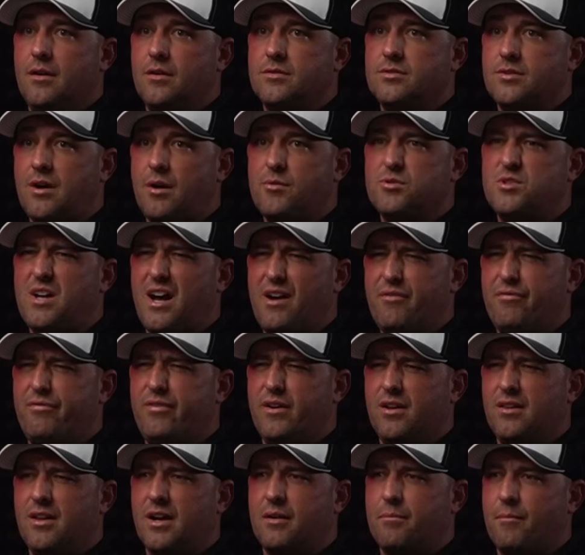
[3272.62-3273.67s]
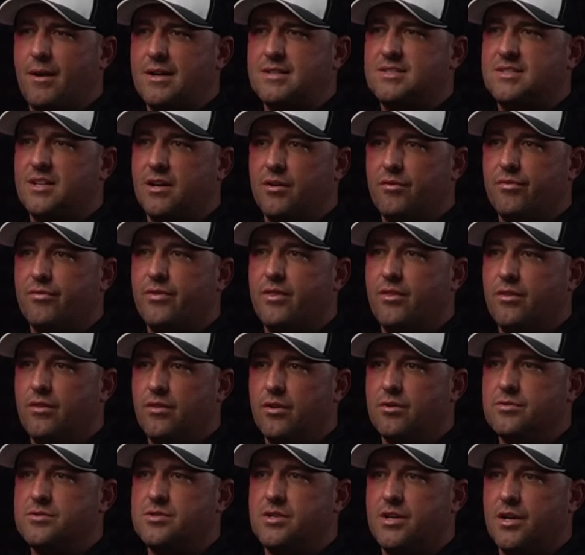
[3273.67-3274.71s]
so i was i felt like myself
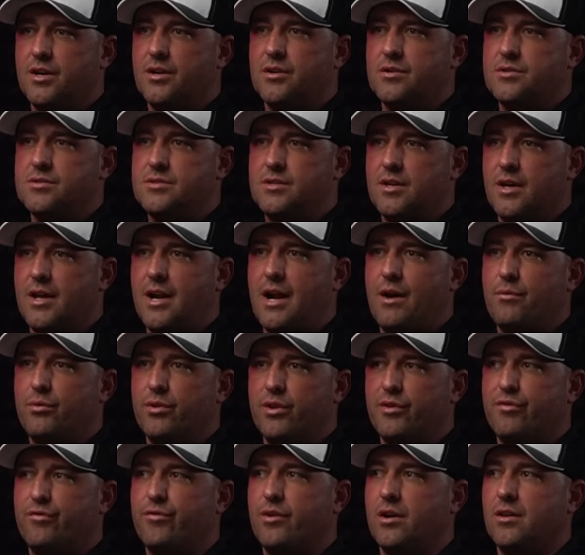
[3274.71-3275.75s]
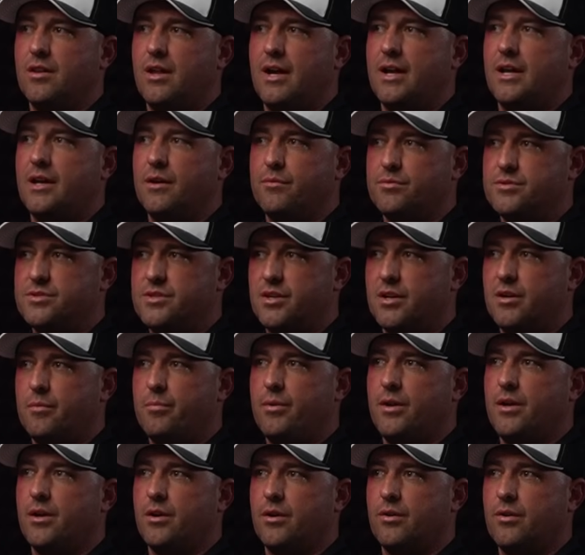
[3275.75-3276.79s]
those years and i really felt like it was going
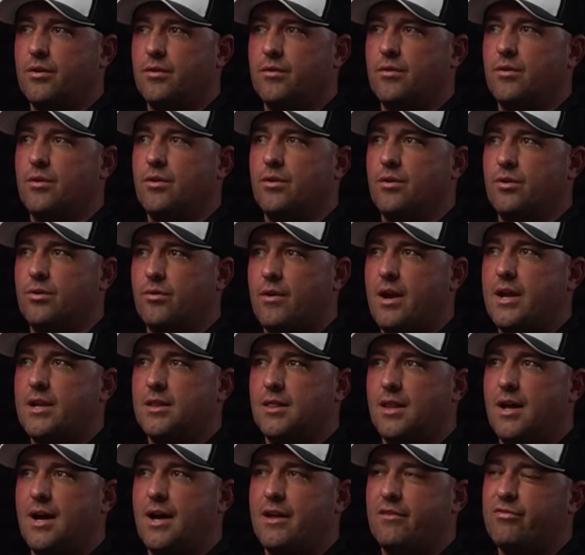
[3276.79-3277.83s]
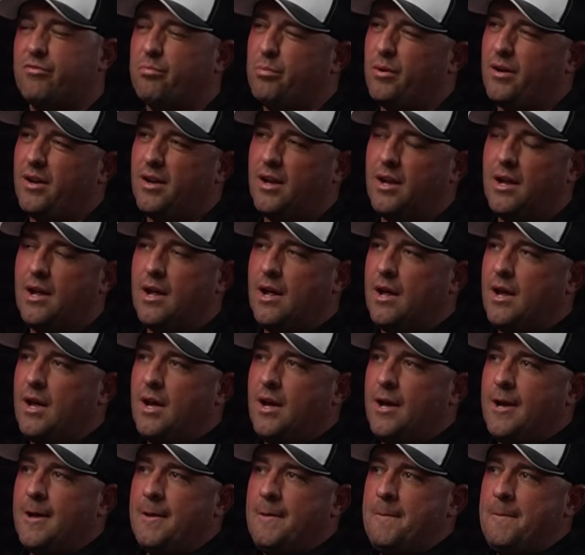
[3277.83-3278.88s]
to be a great life but
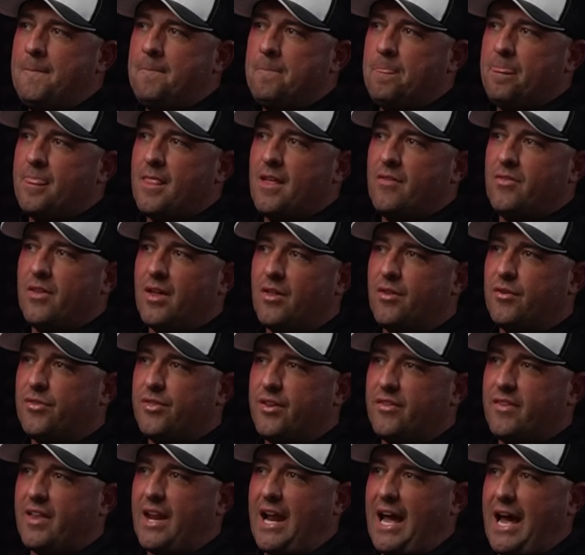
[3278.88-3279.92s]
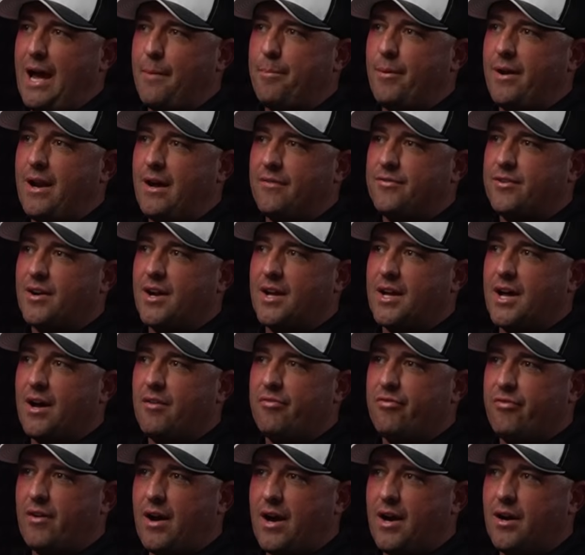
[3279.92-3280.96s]
the other thing that happened after i
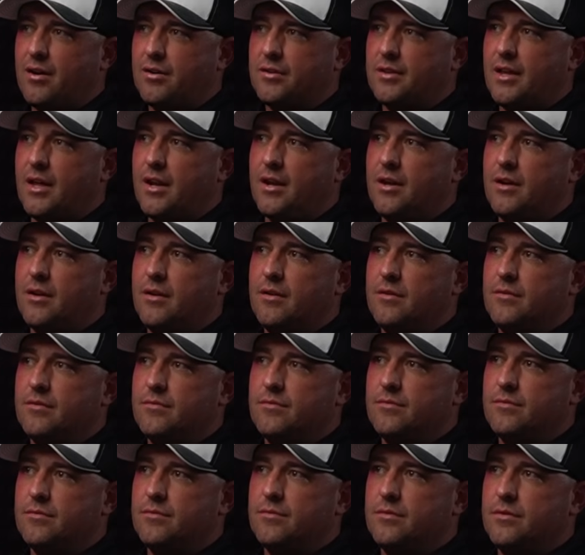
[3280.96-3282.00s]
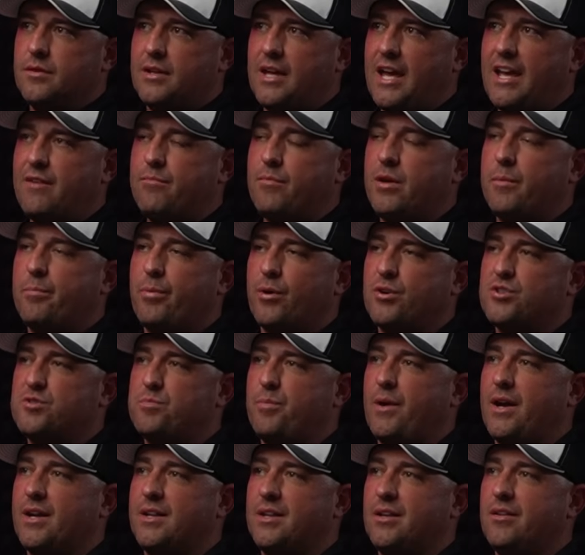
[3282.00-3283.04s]
got fired that gave me
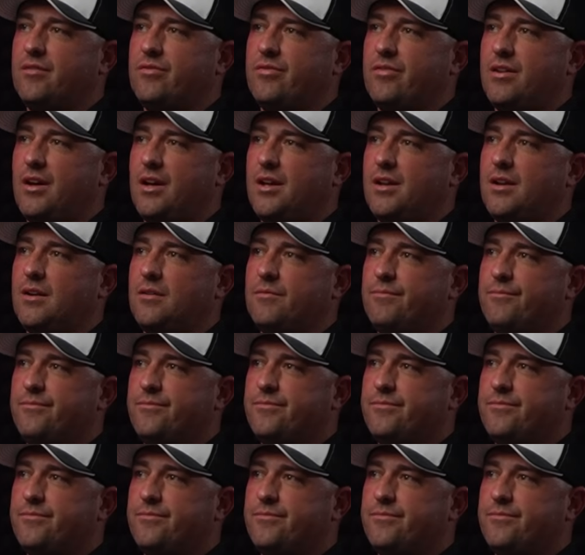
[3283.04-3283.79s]
perspective and